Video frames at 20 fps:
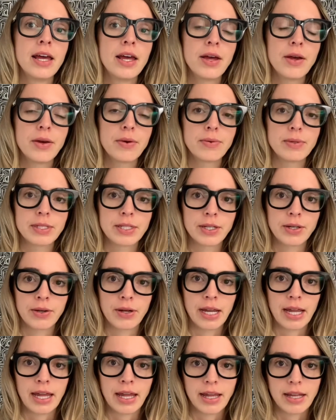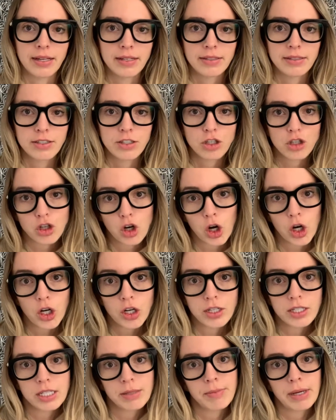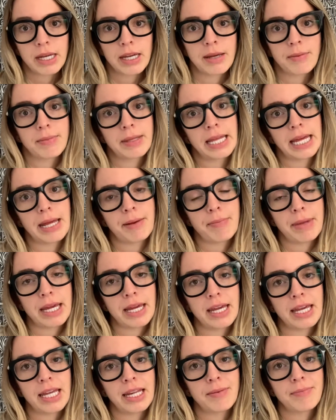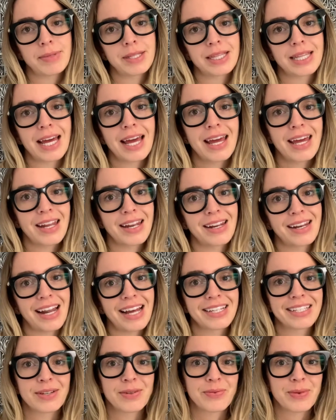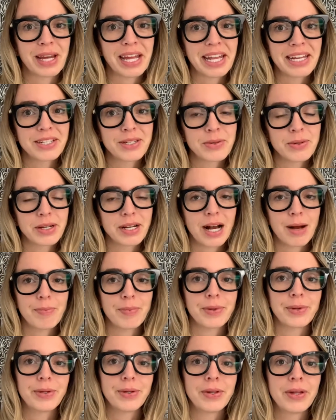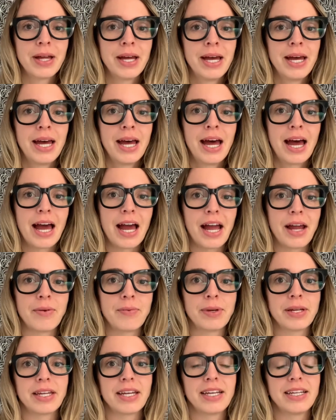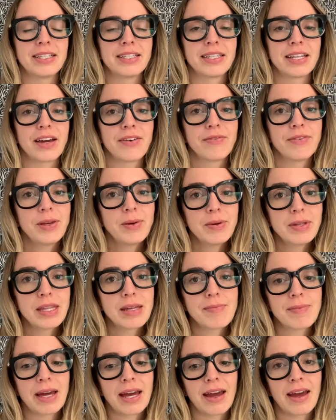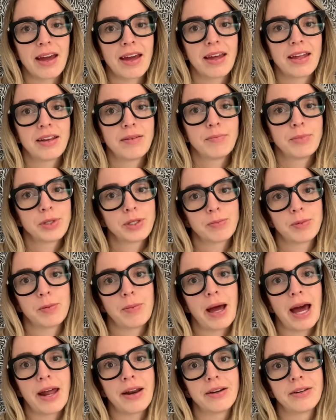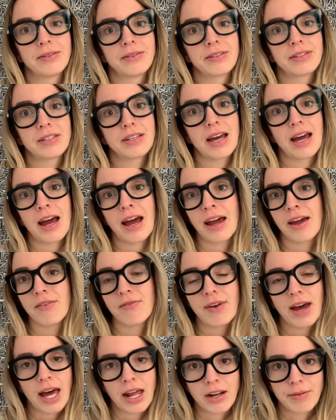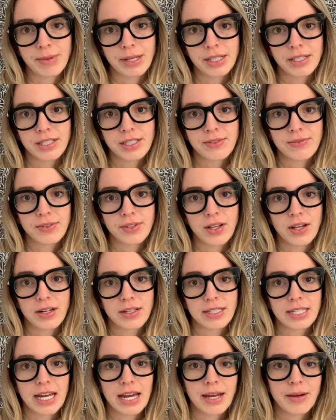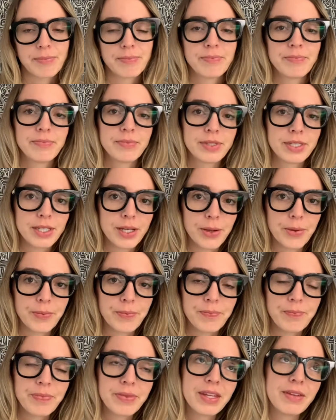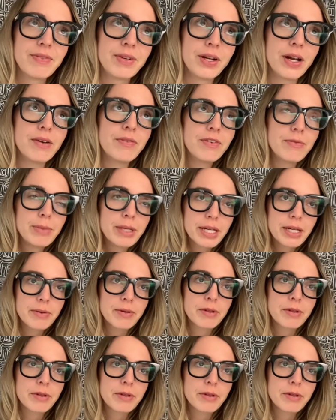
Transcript: was a great start to my plan making, but then as I went into a couple, I realized that a few of them had multiple patterns I've had on my list for a long time. So if you're not familiar with